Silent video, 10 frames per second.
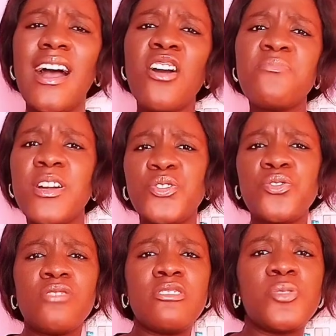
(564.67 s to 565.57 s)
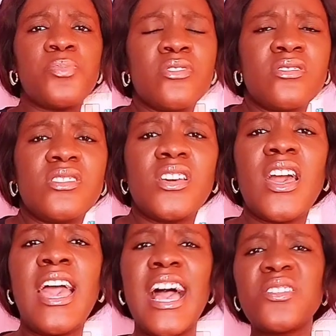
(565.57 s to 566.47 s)
how will my children
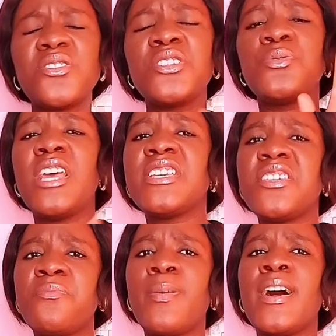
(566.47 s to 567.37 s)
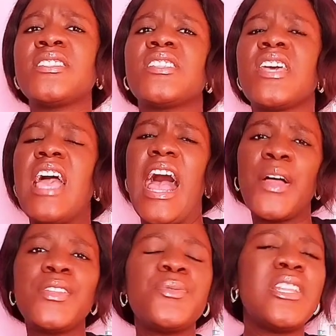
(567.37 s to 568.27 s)
respond? At such age, will I give birth?
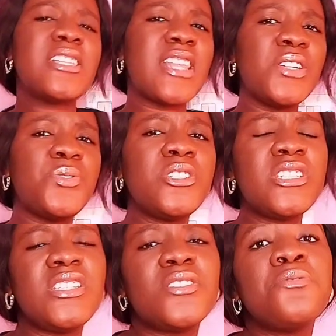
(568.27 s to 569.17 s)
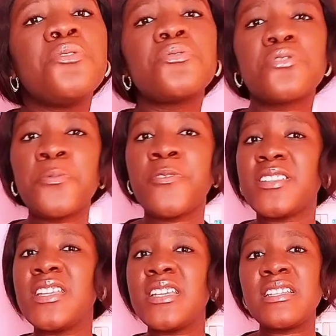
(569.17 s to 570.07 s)
How did I start doing this? No, stop
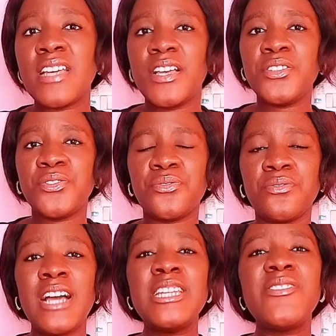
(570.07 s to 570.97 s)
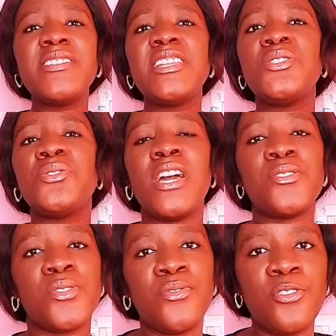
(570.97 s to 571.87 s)
overthinking that issue and leave everything to the
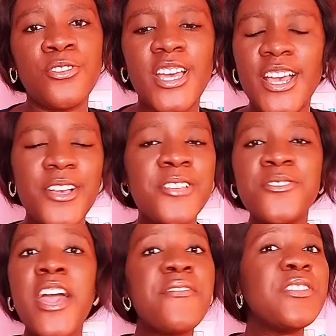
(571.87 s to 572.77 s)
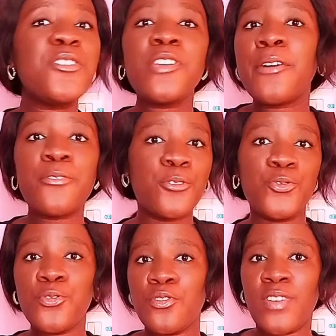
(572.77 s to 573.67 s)
hands of God. It's not everything you have
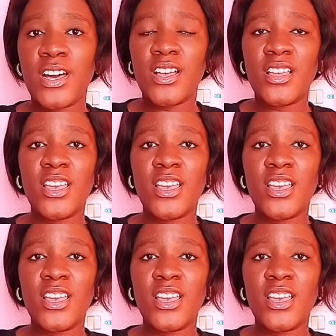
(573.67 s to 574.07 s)
control over.